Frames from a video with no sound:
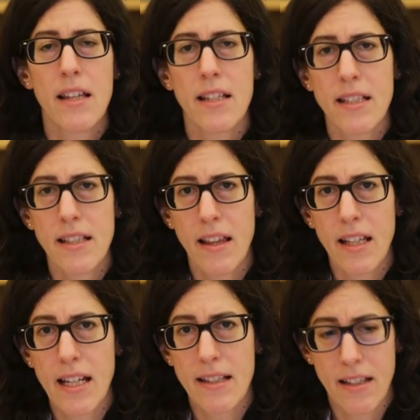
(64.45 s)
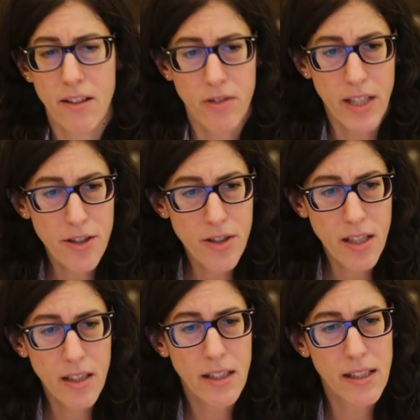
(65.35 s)
This is the case in
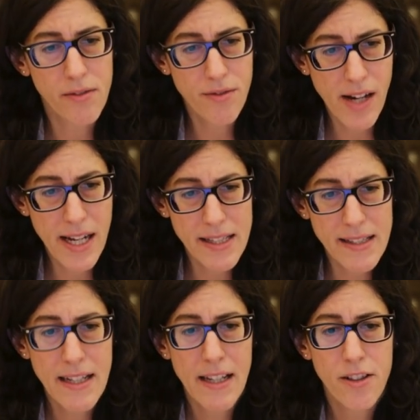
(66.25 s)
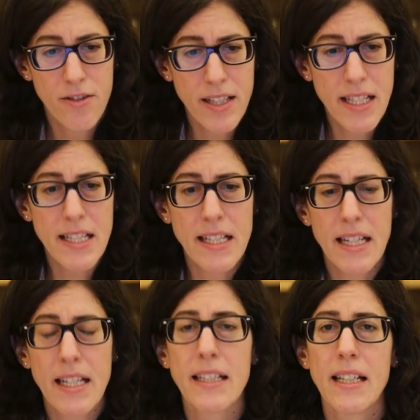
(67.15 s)
Croatia, in France, Greece,
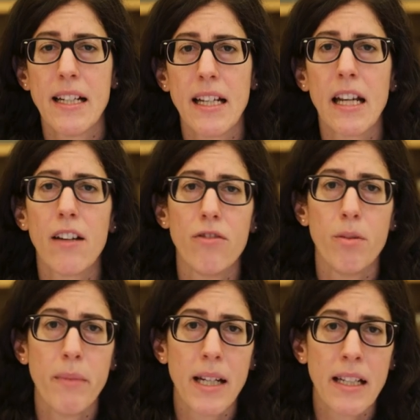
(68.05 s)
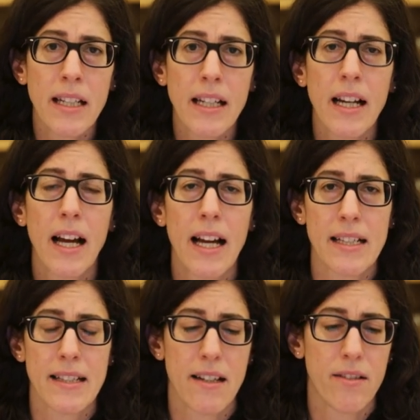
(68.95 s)
Italy, Romania,
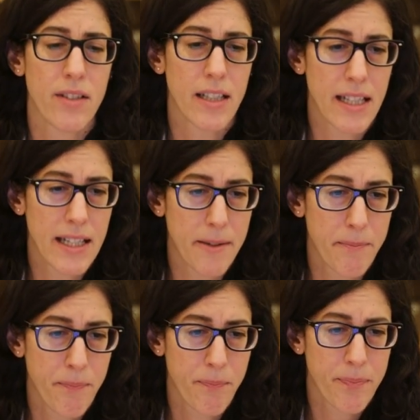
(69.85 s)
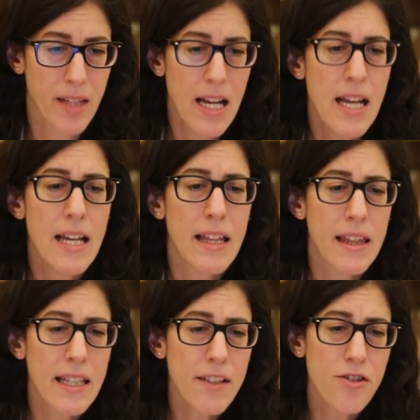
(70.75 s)
and Slovakia.
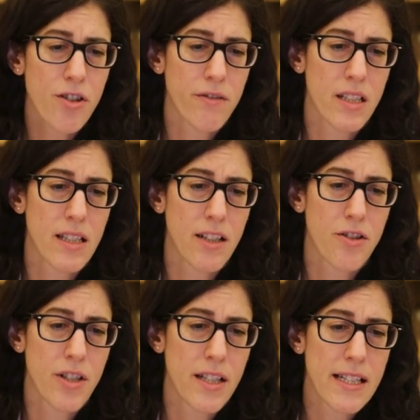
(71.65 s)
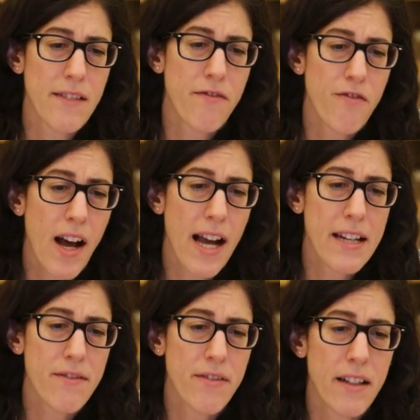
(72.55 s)
These jurisdictions
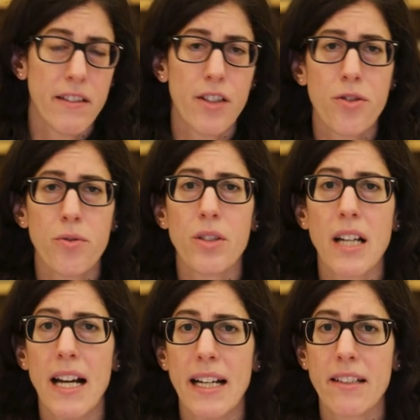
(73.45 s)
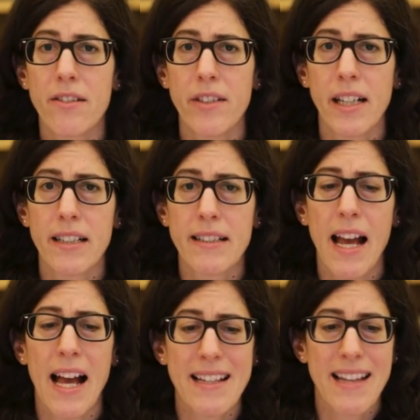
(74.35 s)
define very short extracts
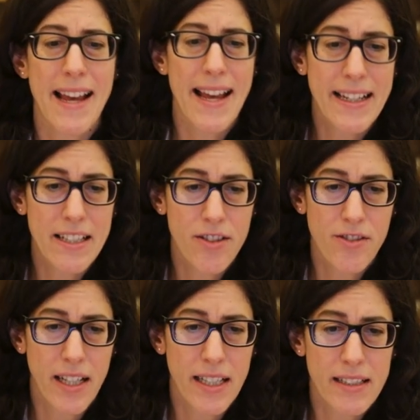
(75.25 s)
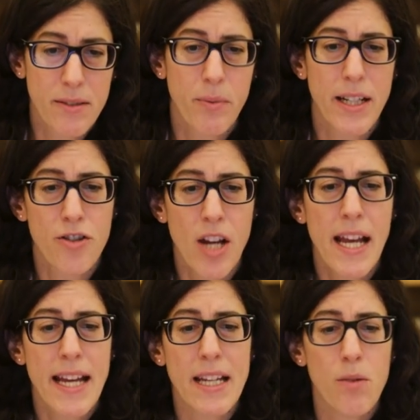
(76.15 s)
as extracts which,
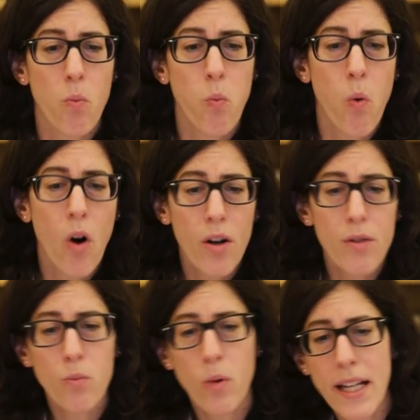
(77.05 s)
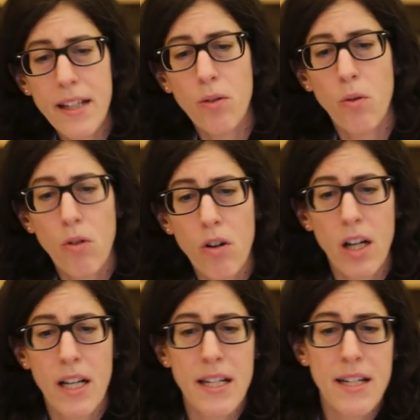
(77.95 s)
in one way or
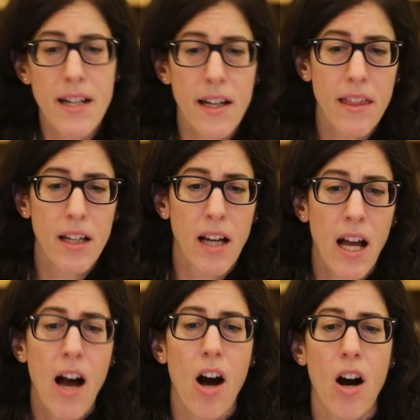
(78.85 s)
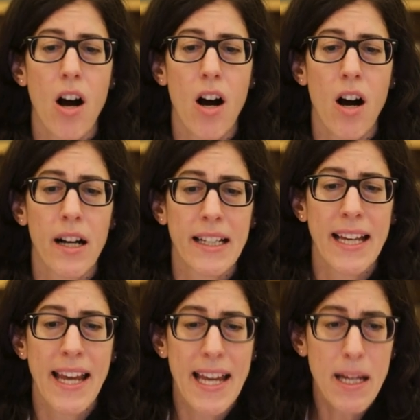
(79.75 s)
another, are
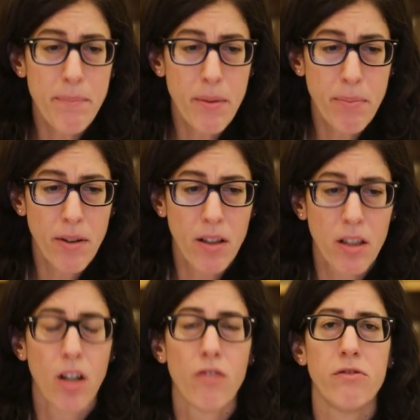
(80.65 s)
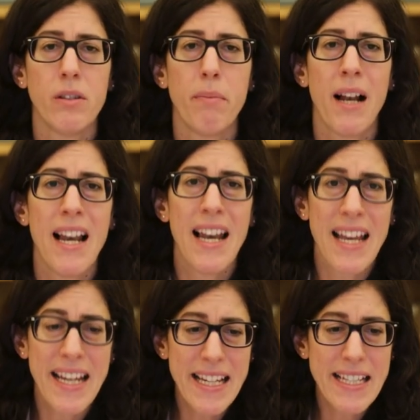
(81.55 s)
capable of
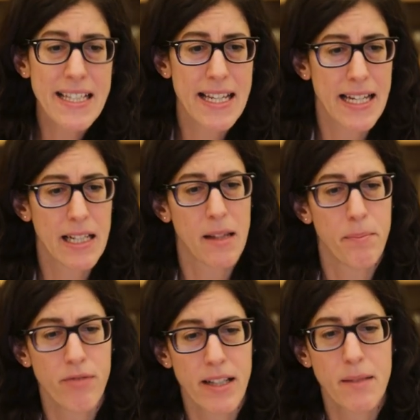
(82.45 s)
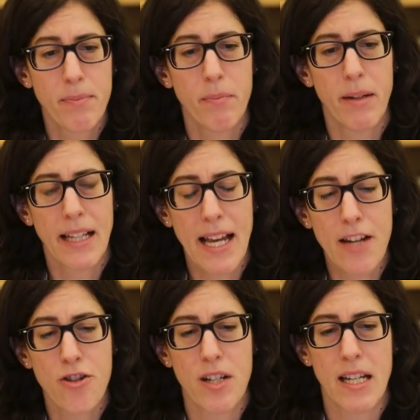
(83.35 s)
replacing the press
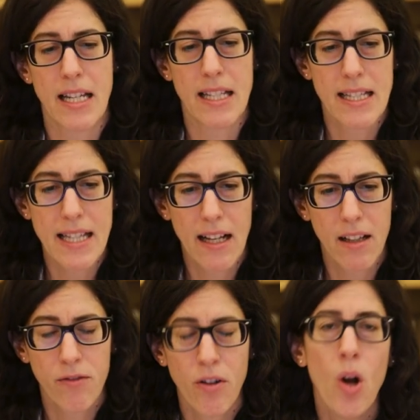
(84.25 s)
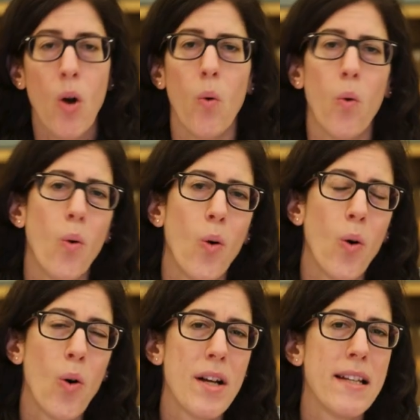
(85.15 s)
publication itself
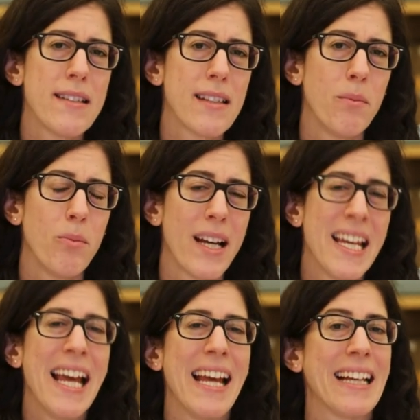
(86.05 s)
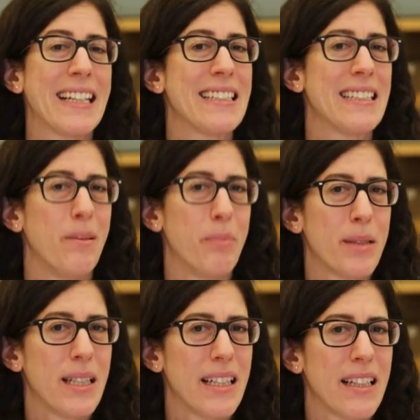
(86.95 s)
or in some way
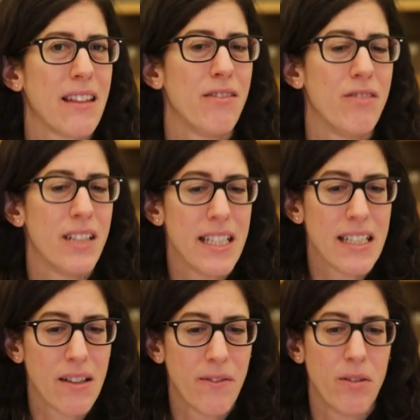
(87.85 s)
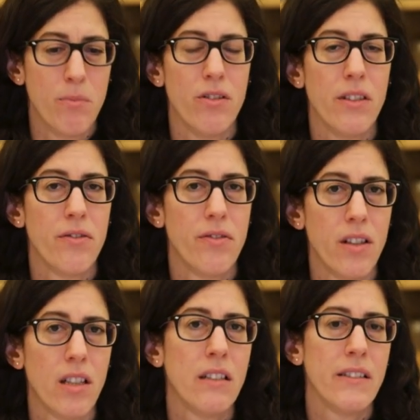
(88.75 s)
exempting the reader from
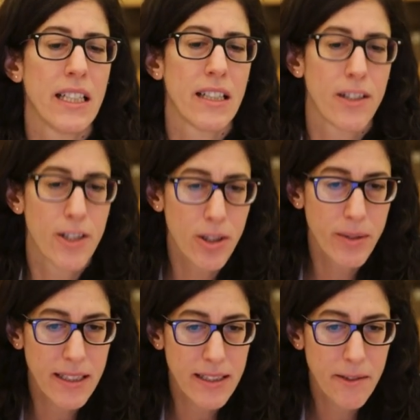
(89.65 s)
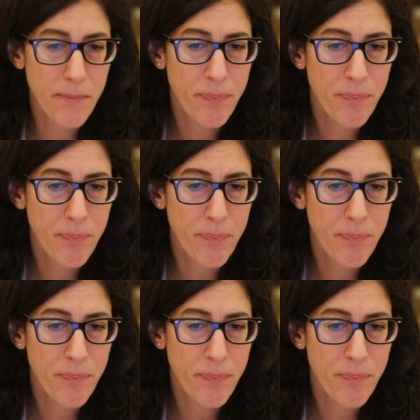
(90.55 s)
referring to it.